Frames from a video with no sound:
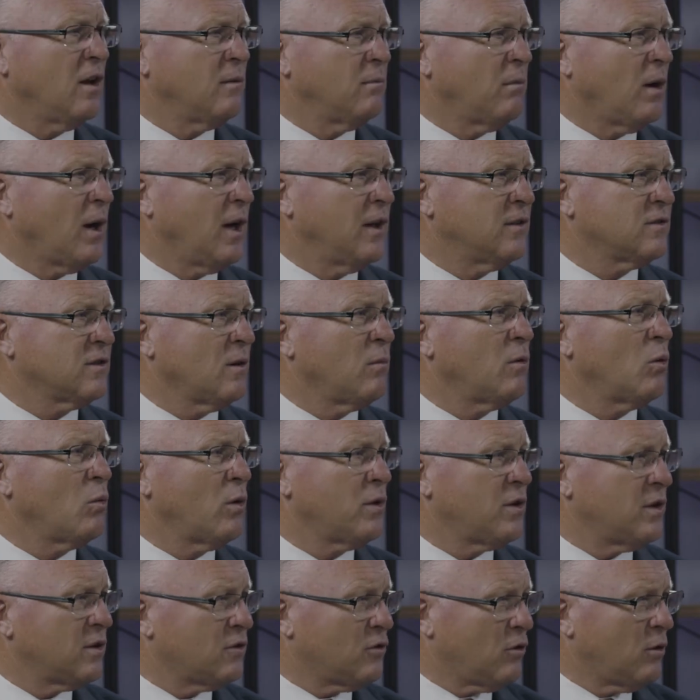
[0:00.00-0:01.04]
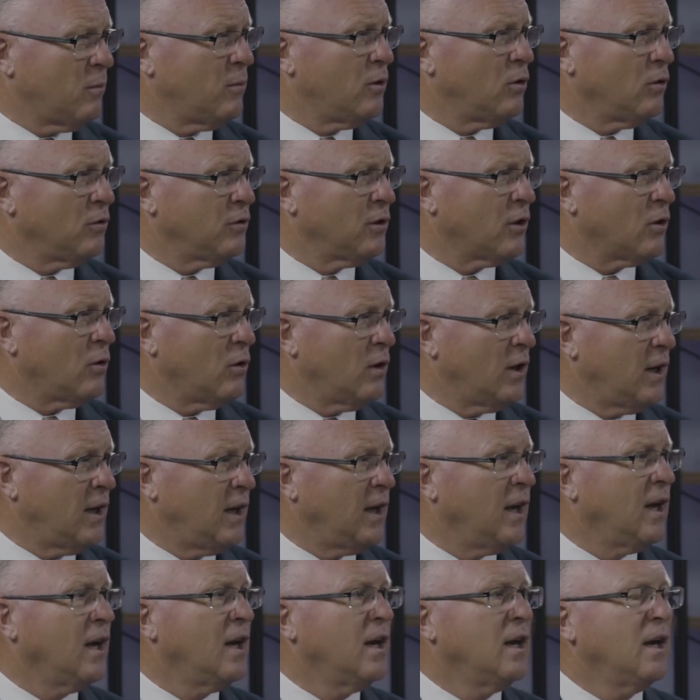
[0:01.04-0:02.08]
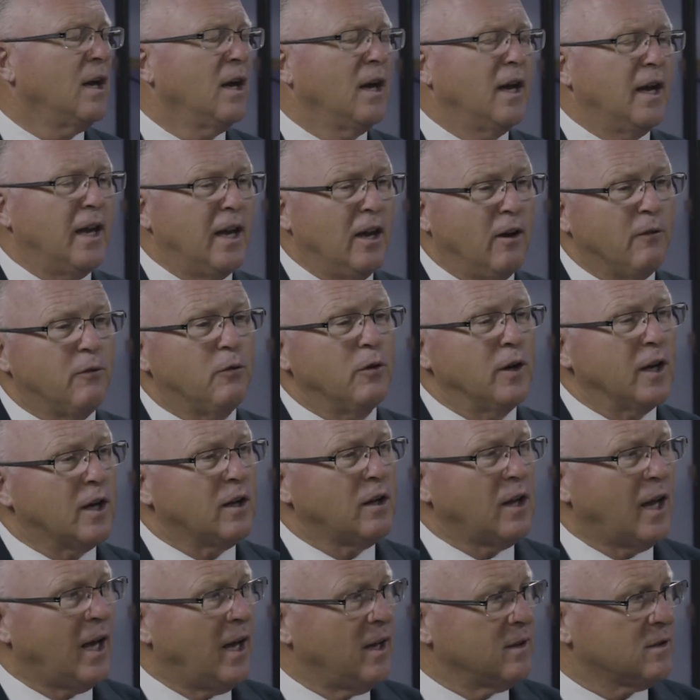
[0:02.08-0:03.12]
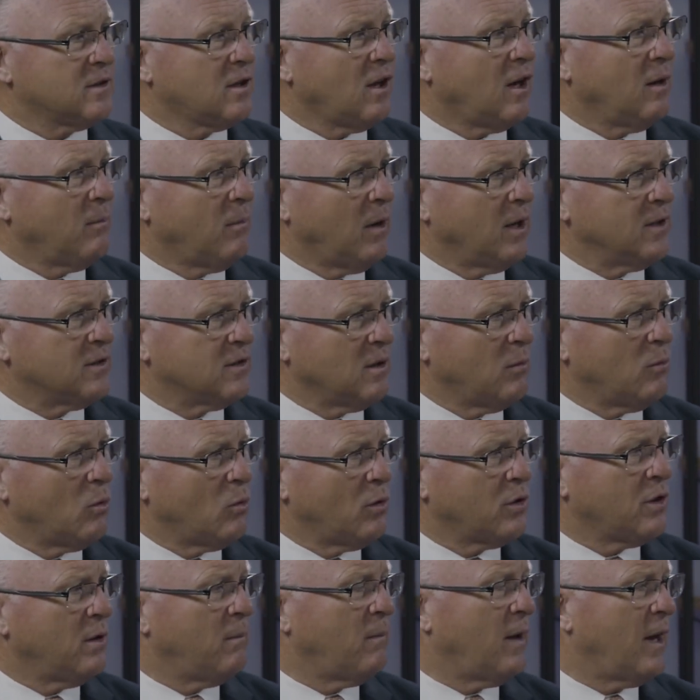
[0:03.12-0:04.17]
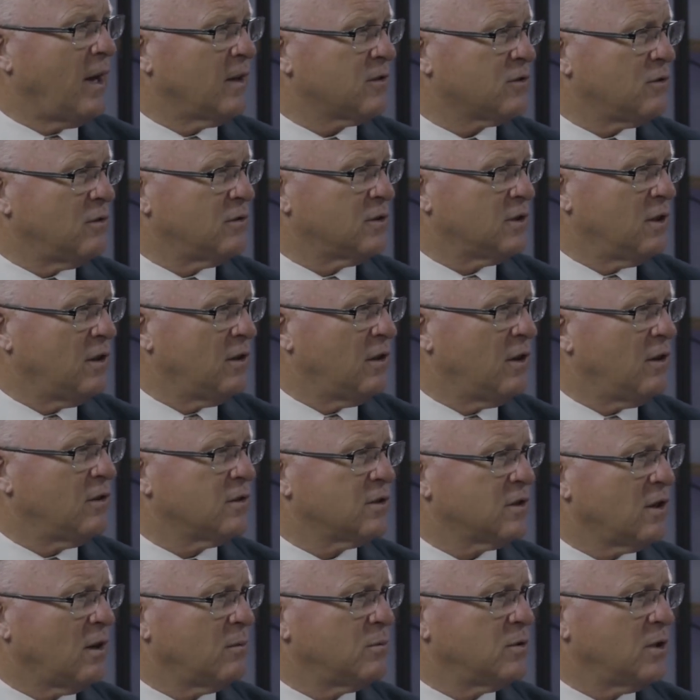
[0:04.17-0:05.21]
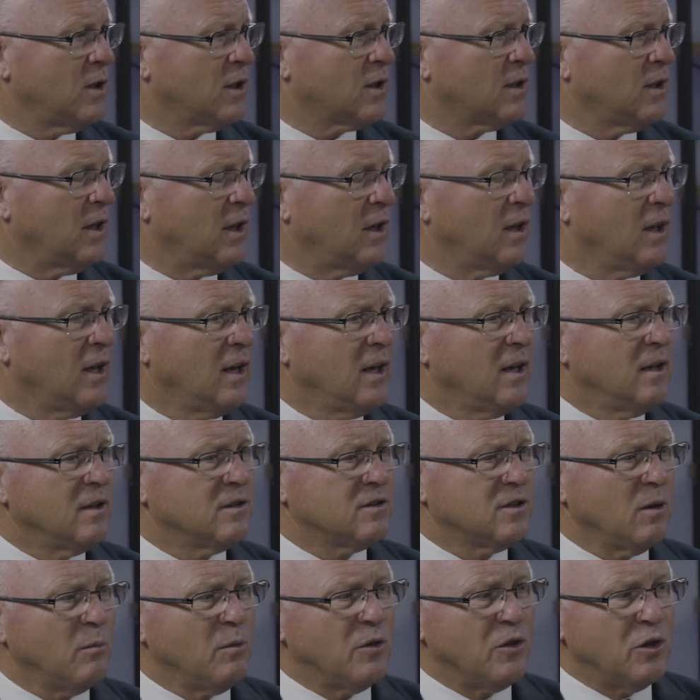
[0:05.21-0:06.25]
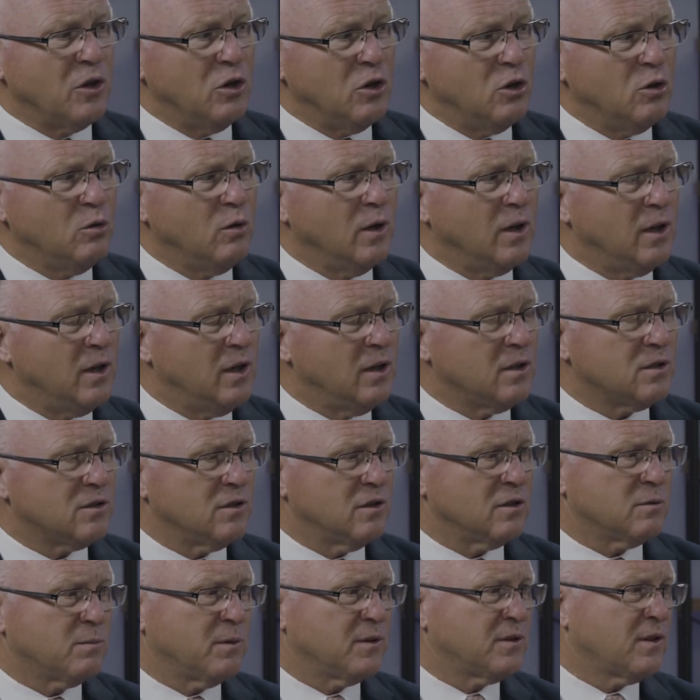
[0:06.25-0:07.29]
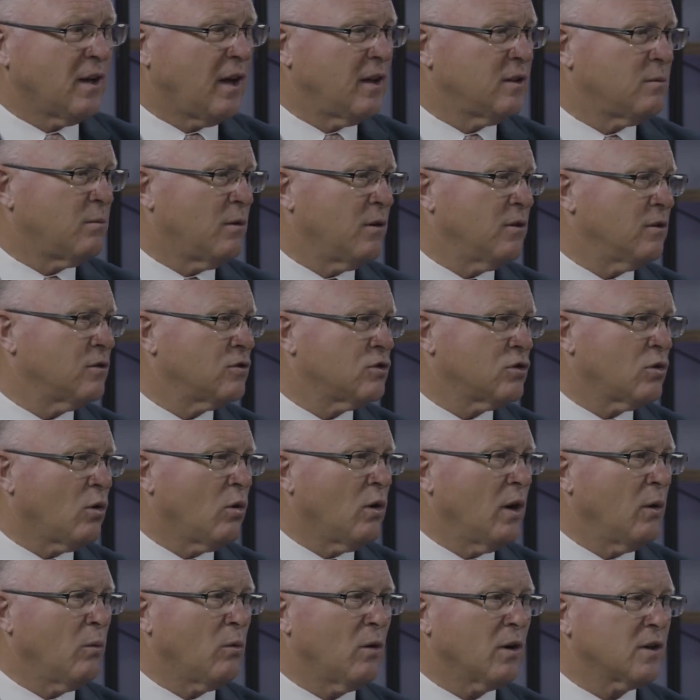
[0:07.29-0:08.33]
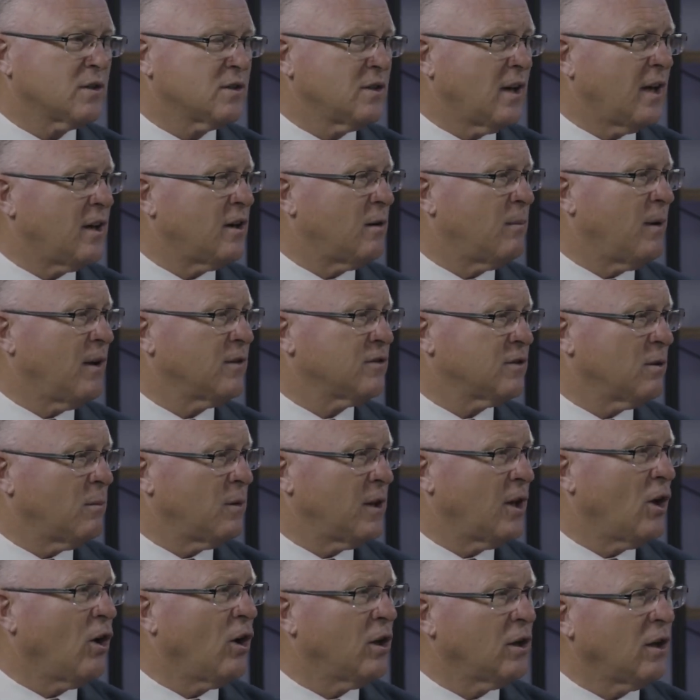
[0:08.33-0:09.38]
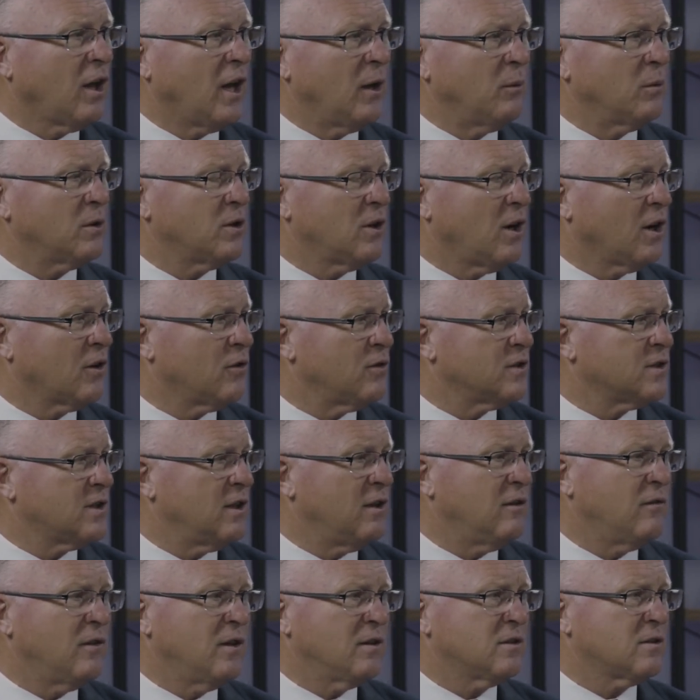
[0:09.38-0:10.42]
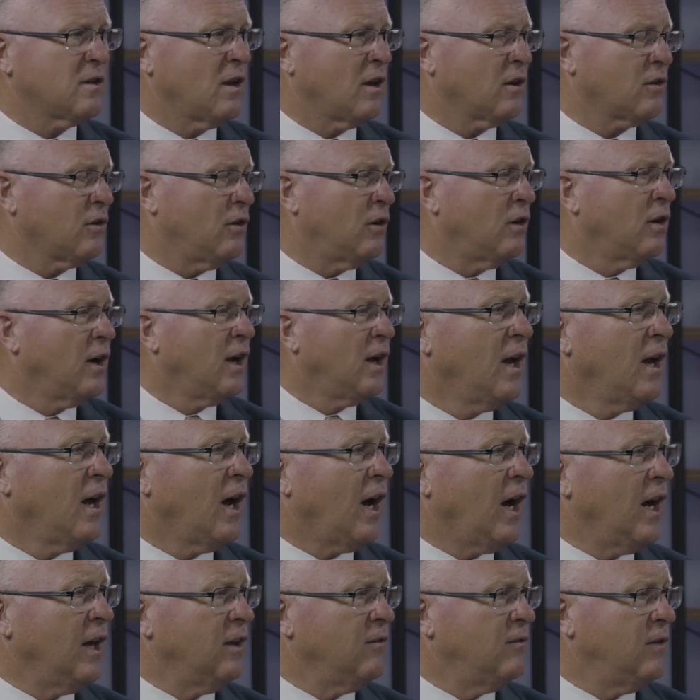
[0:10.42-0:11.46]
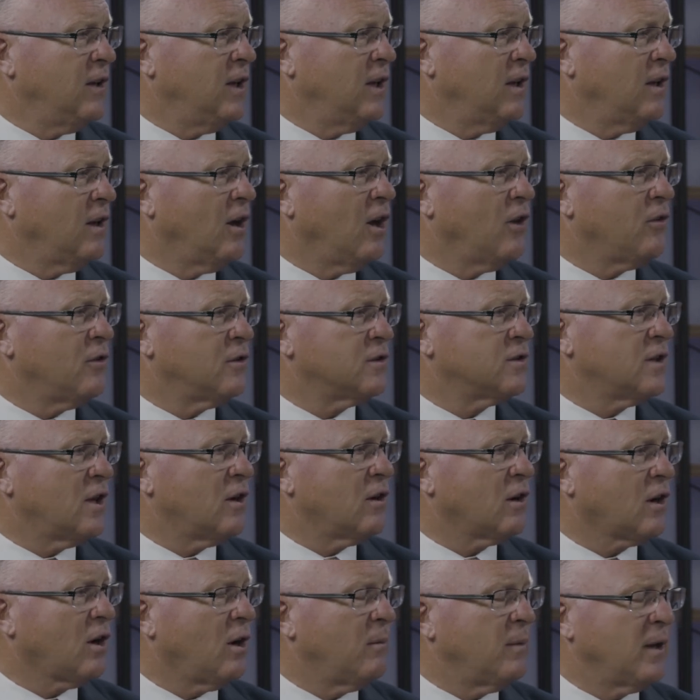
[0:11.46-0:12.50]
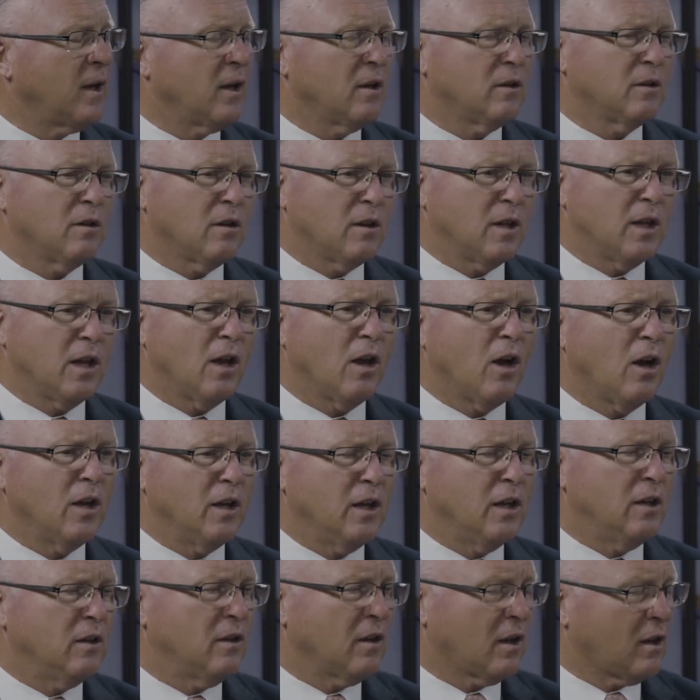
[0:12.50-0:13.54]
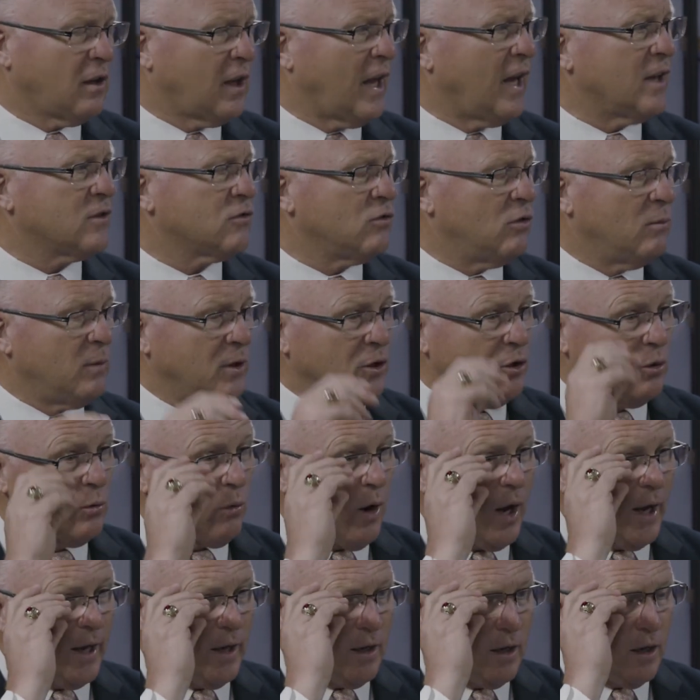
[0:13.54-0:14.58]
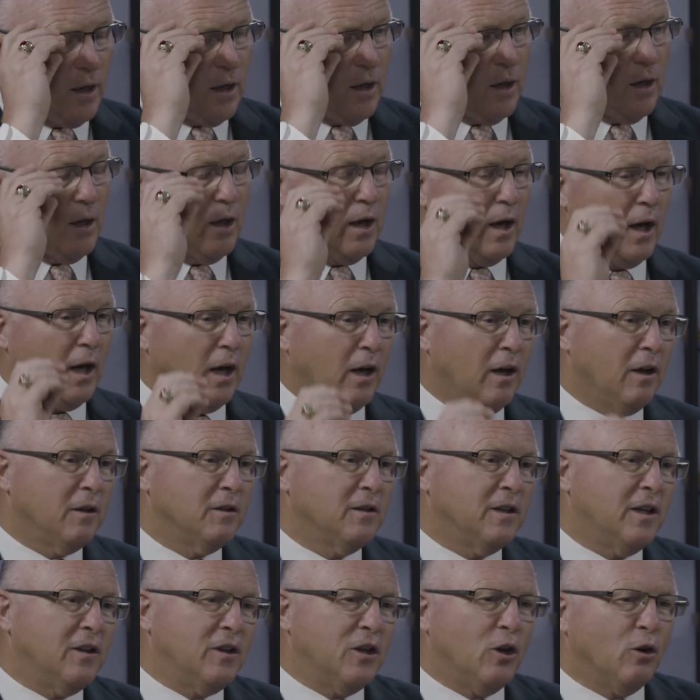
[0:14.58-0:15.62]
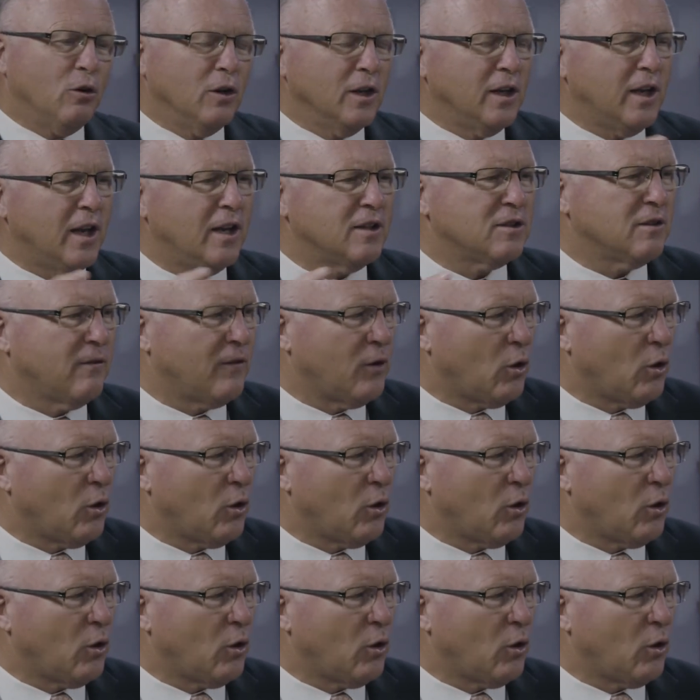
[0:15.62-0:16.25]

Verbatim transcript: by someone with a terminal degree, every class taught by someone with a master's in their subject. And some of the new additions, besides Brother Choi, we're excited about some of the online with Dr. Stevens, Dr. Ivy, and others yes, that are coming into the in the classroom. And you're right. Uh, in the early days of an